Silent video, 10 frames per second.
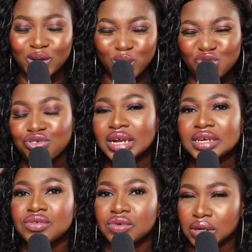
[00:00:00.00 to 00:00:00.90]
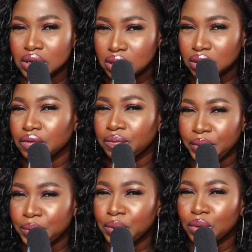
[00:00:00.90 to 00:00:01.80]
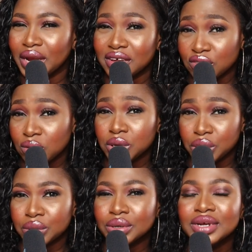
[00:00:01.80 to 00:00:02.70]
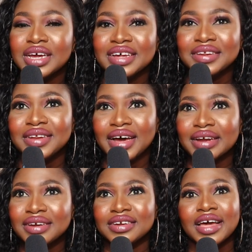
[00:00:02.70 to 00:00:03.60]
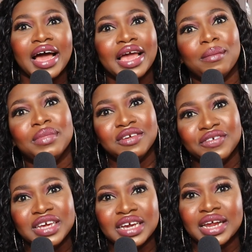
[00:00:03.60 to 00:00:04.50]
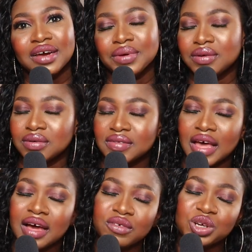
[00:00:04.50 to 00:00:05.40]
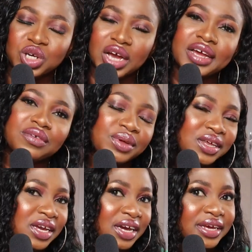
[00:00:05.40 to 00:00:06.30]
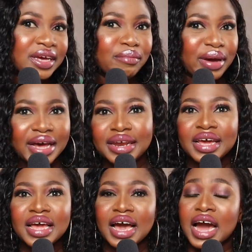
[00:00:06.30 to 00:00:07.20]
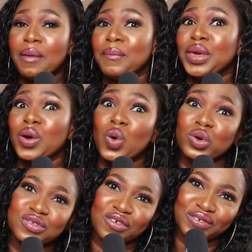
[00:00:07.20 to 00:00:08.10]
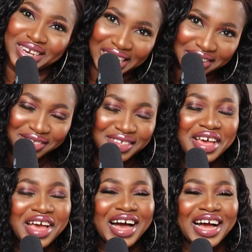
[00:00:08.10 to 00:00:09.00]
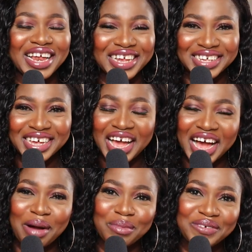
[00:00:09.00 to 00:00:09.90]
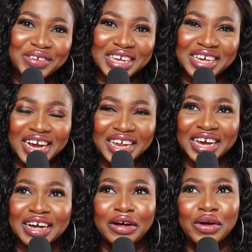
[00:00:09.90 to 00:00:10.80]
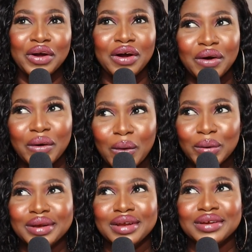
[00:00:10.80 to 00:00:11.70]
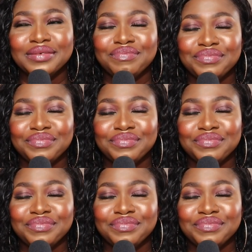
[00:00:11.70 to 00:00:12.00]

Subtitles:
contrary to a lot of people's assumption that I am living in Ghana because I have a child with a Ghanaian man. And because of that, I'm living in Ghana on